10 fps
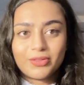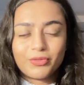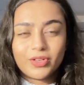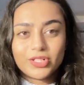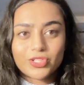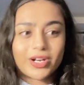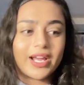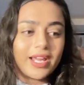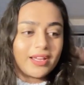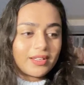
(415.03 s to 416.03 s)
we'll
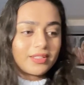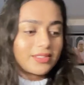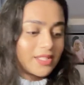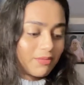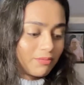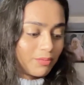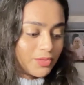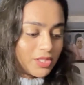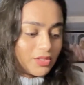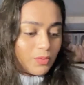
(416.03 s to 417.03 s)
try some
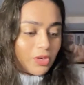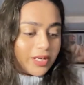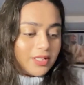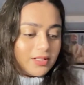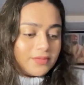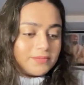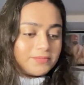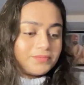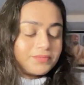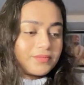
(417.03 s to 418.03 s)
point
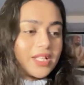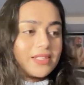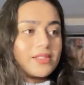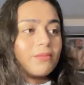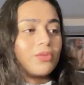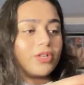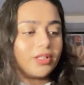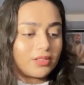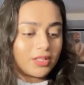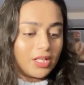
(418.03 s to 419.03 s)
at some
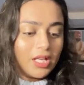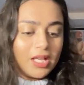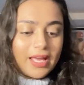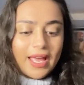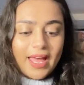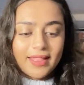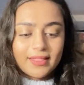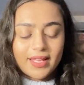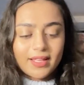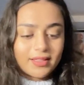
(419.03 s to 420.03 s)
point
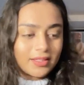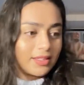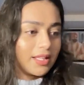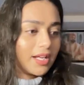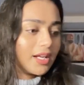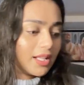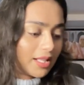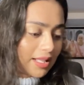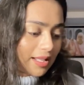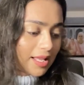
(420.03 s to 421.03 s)
and then the